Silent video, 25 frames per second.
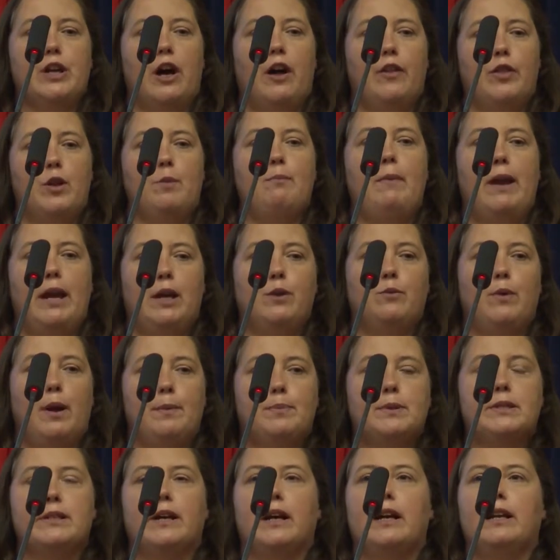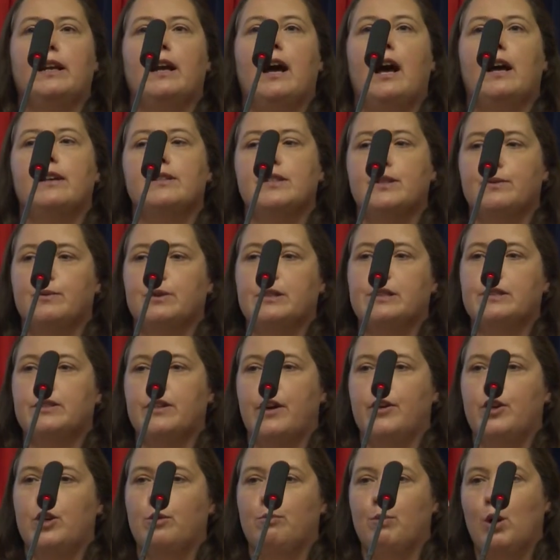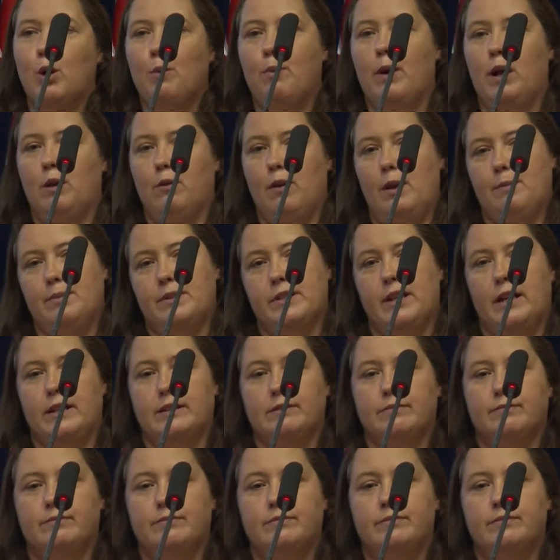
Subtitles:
on the main website as the ones on your mobile website.